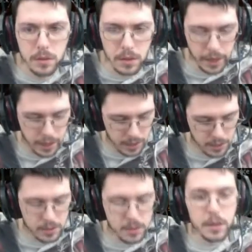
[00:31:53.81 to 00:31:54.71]
I
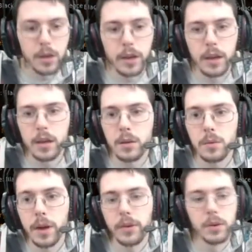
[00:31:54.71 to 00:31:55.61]
guess. Okay,
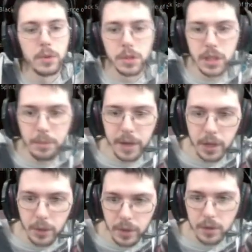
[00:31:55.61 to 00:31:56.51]
whatever. We'll just keep on
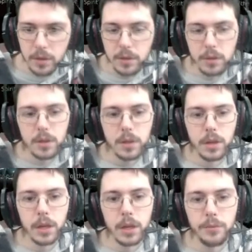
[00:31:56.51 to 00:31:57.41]
going.
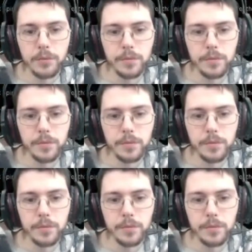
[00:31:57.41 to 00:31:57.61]
Um,